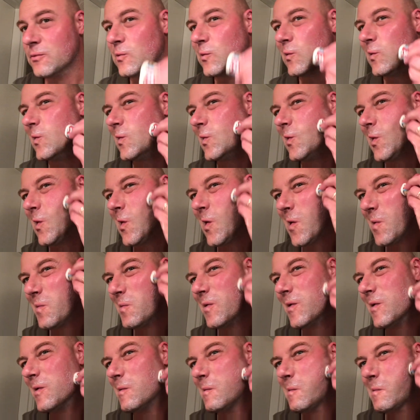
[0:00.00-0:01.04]
really
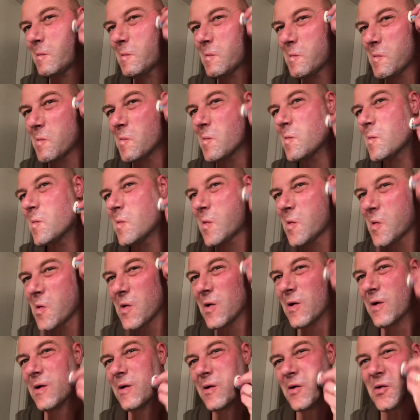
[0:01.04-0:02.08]
happy.
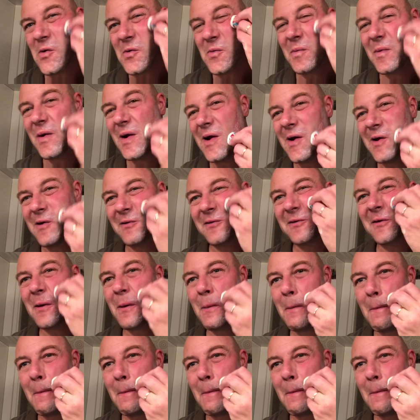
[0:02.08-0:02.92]
Good place.